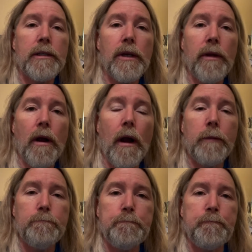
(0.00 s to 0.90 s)
So there
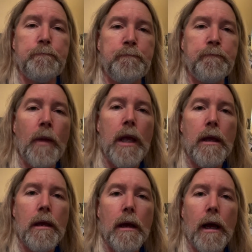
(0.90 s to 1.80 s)
are
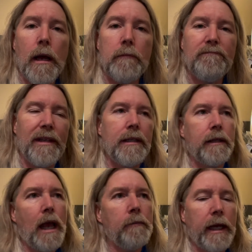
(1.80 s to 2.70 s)

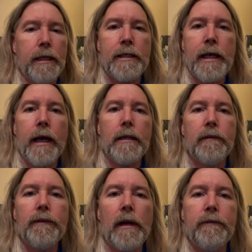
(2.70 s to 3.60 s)
it's kind of like a set
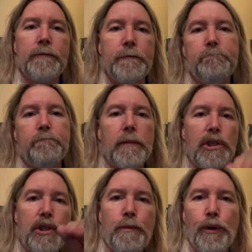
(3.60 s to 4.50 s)
of
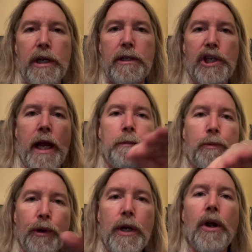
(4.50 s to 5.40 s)
pre-shaped,
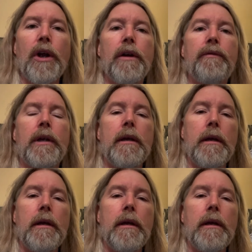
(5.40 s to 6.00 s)
pre-curved